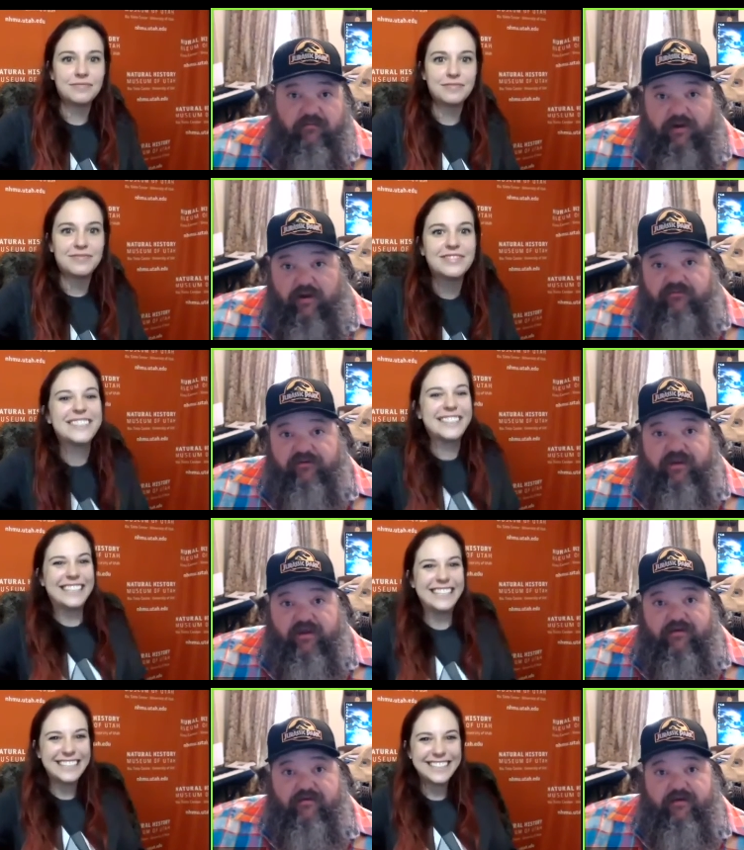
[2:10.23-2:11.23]
Speaker 1: when I was a
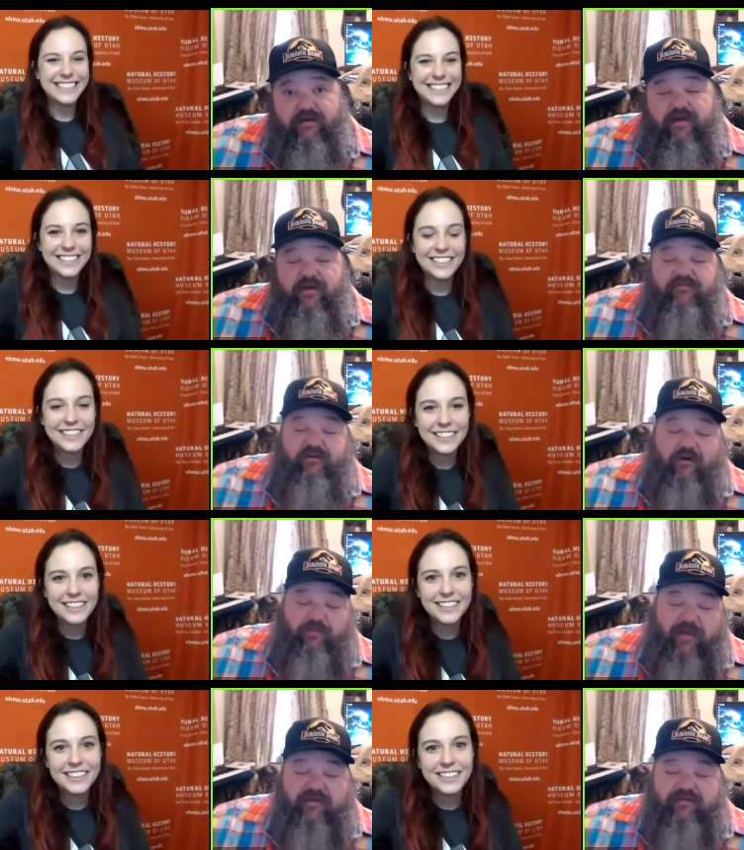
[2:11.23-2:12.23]
kid, so
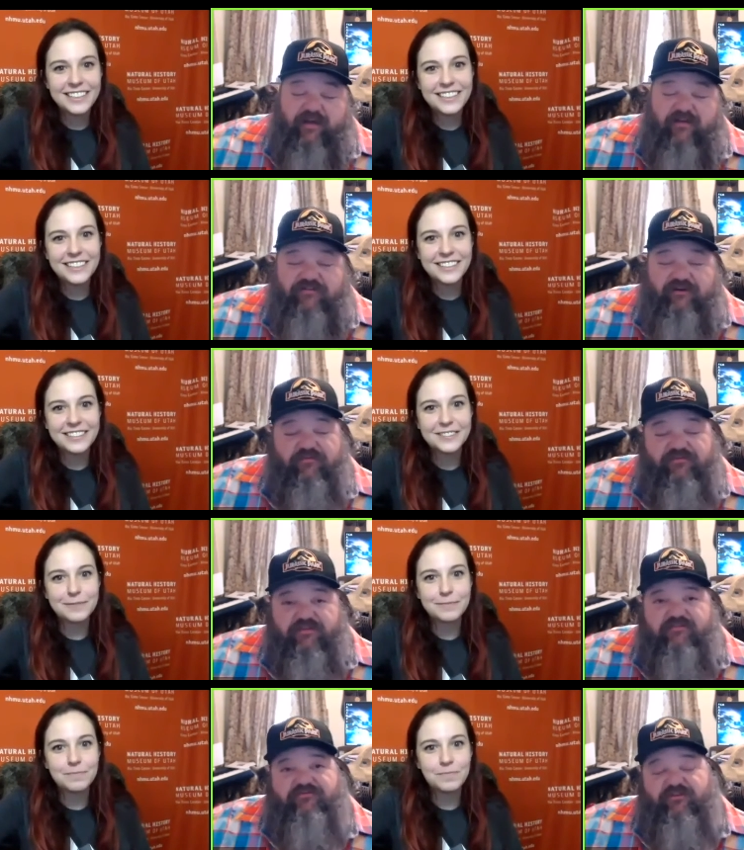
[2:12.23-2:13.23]
paleontology was
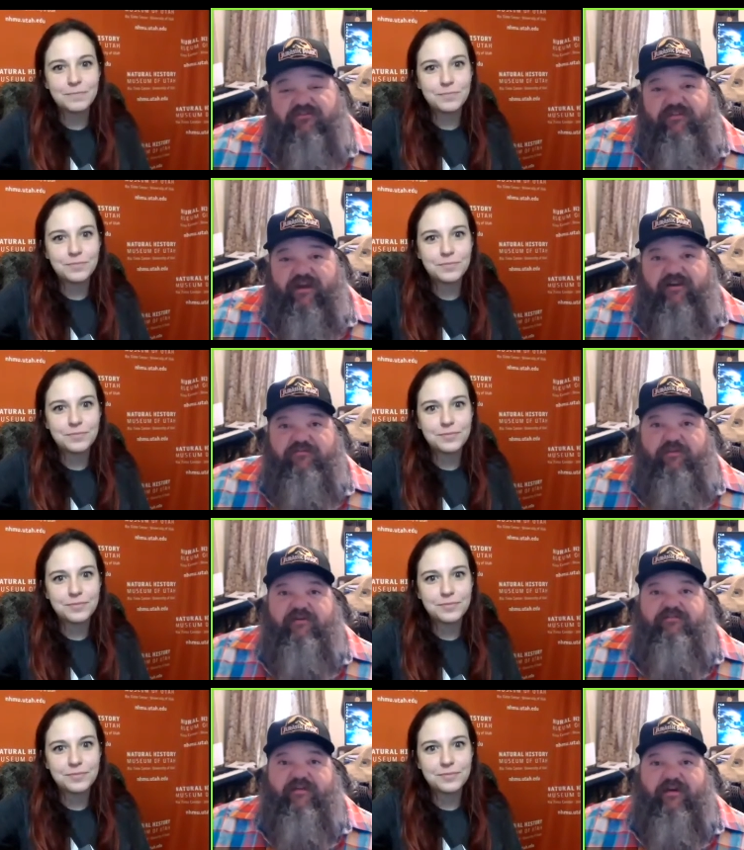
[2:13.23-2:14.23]
the just the next
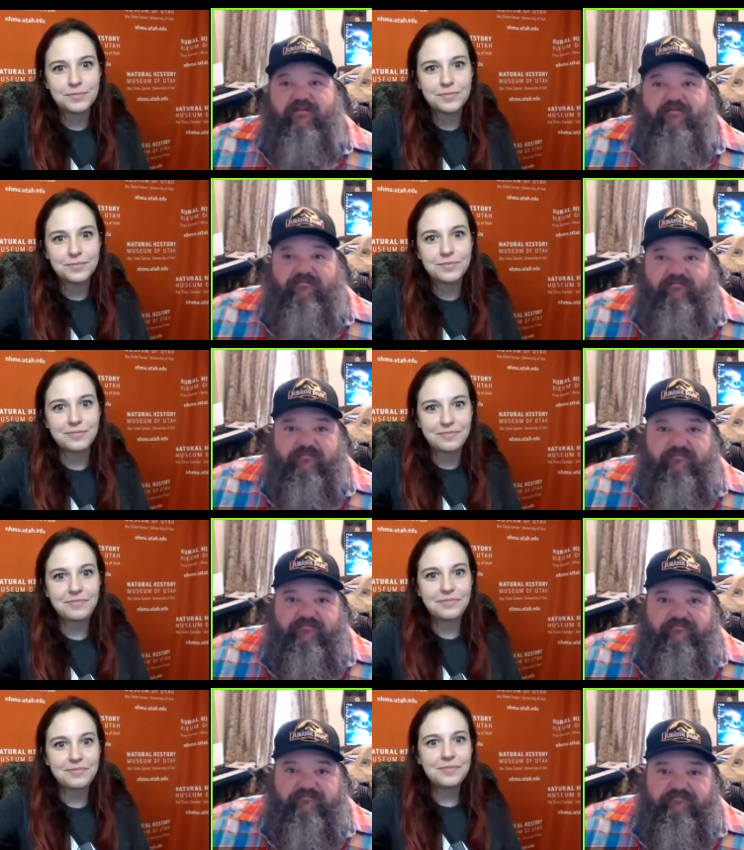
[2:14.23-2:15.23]
best thing.
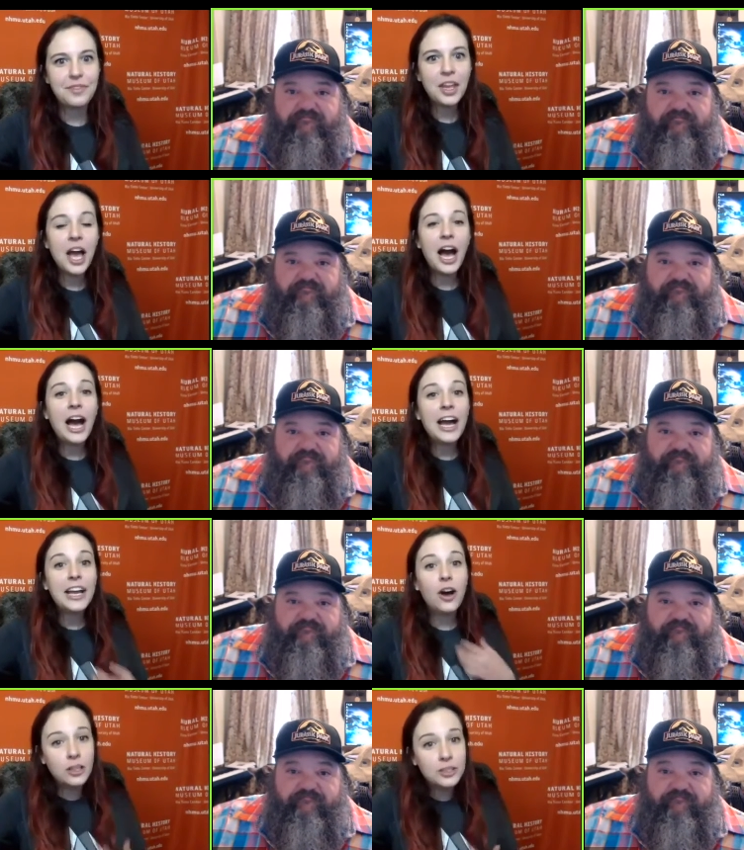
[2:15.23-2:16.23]

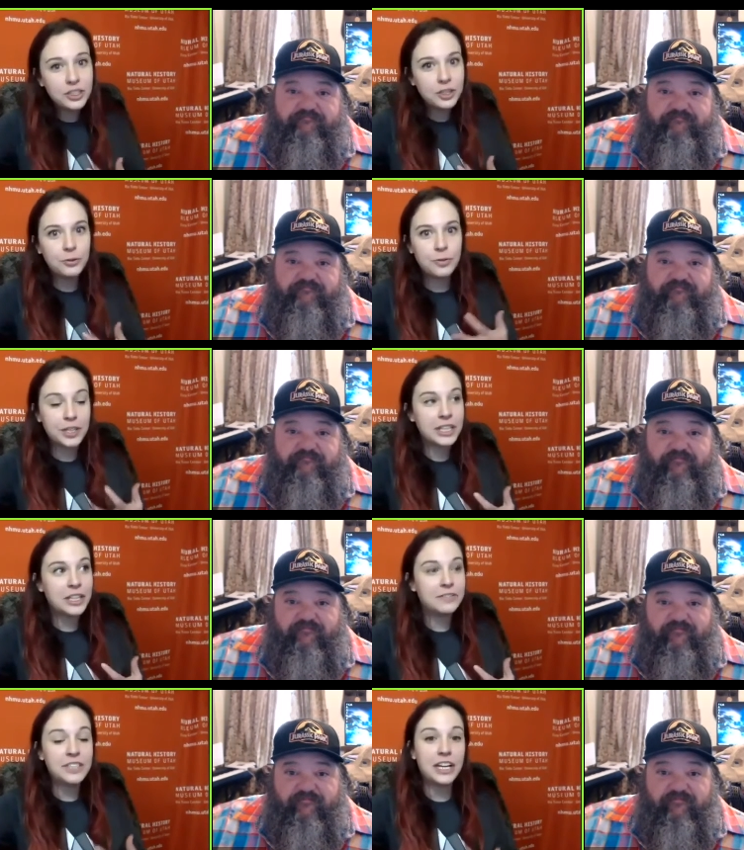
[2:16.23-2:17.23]
Speaker 2: I also really
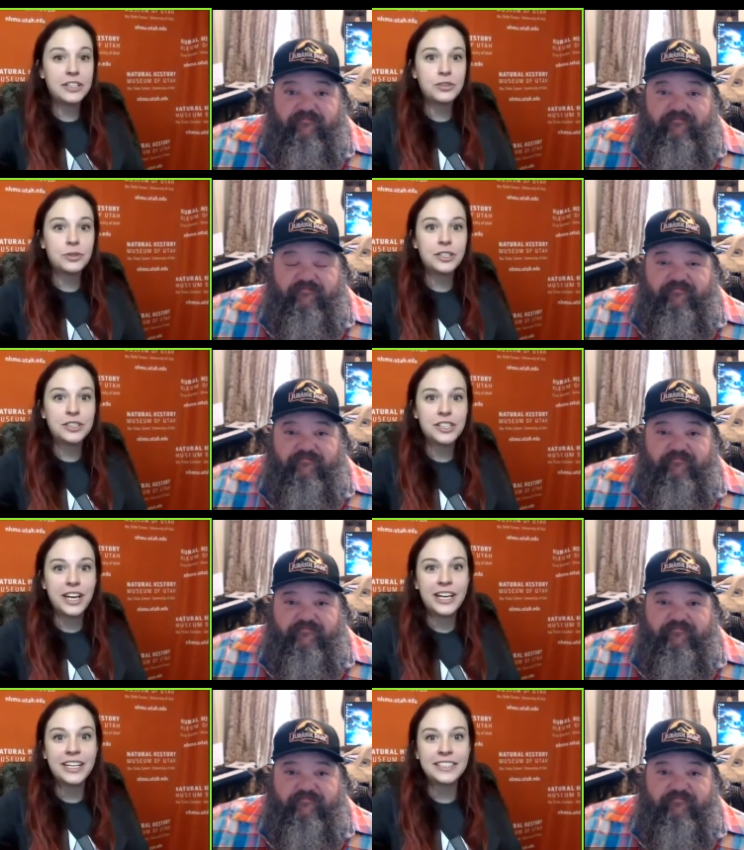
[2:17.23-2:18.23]
love dinosaurs,
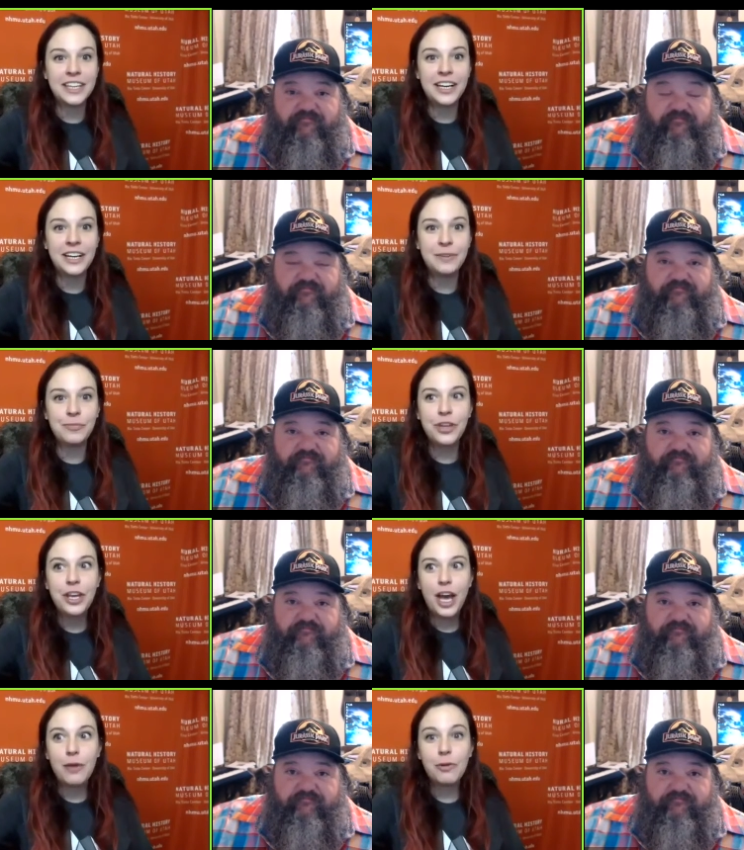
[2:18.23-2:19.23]
and um,
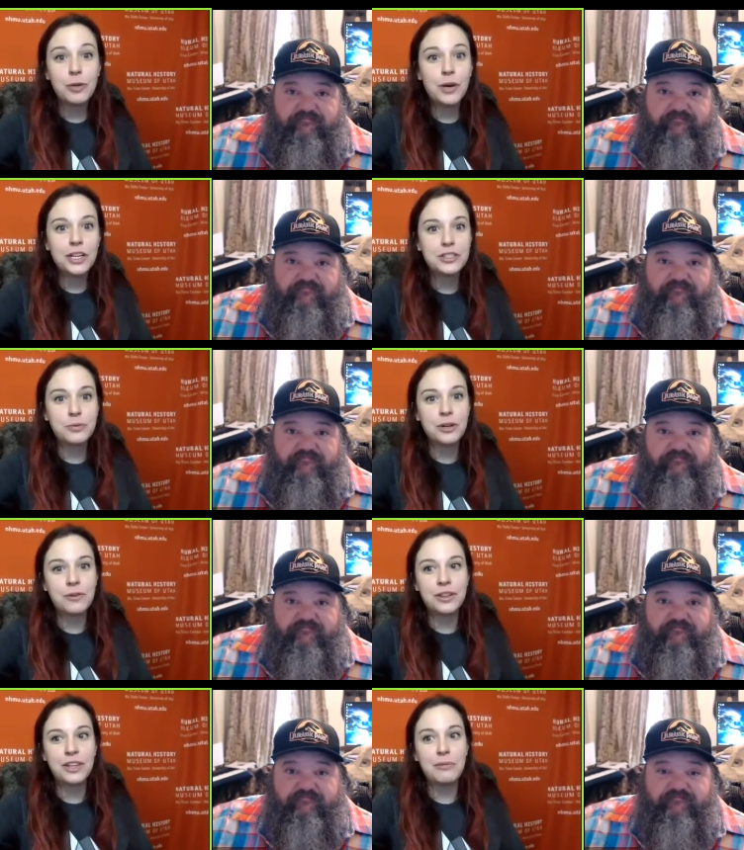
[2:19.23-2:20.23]
I really wanted to work
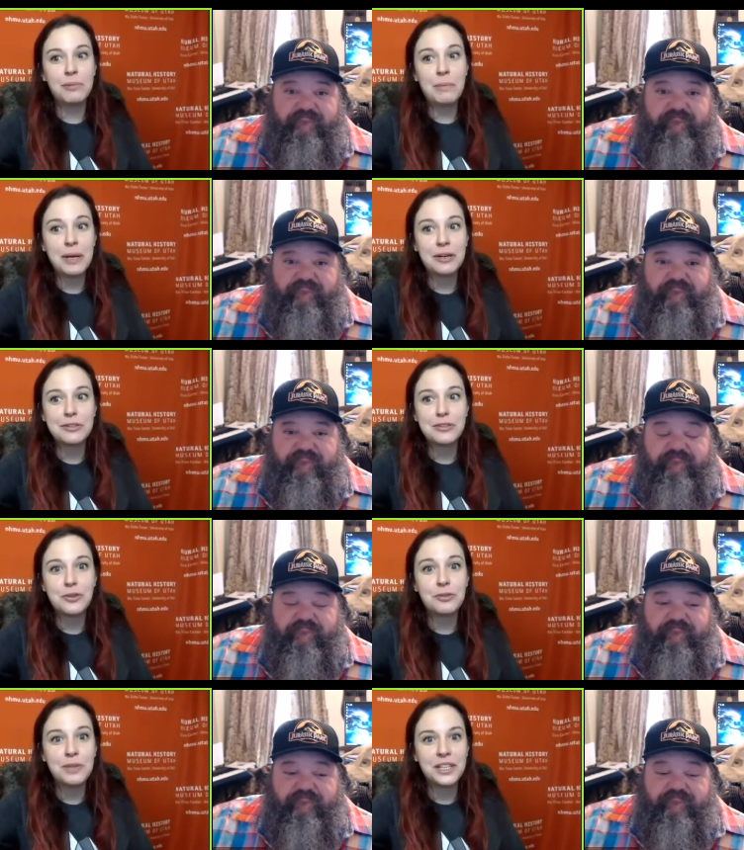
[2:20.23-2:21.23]
with them. And my parents
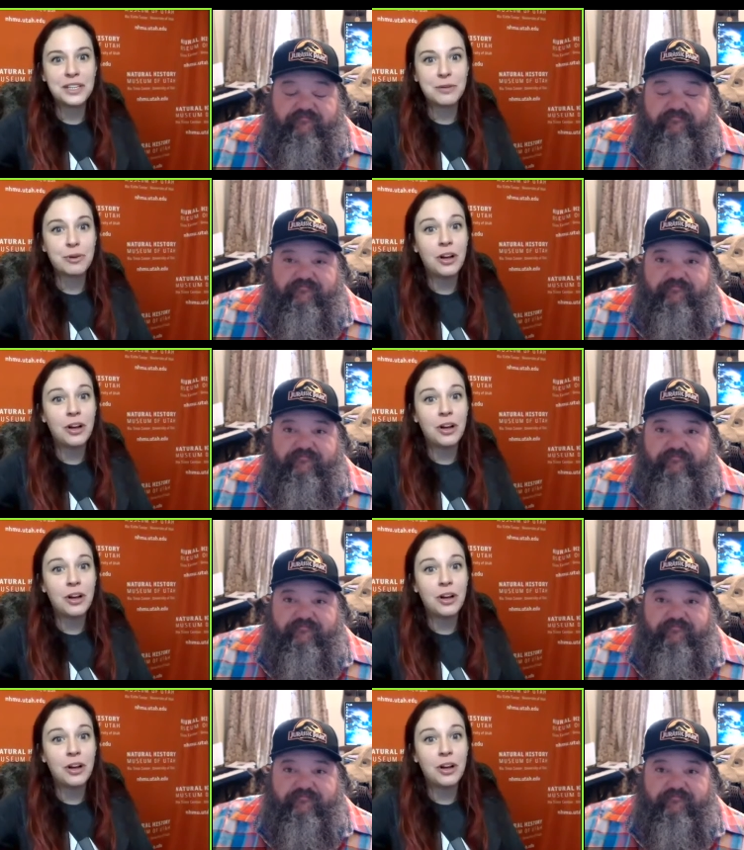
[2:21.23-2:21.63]
told me that they were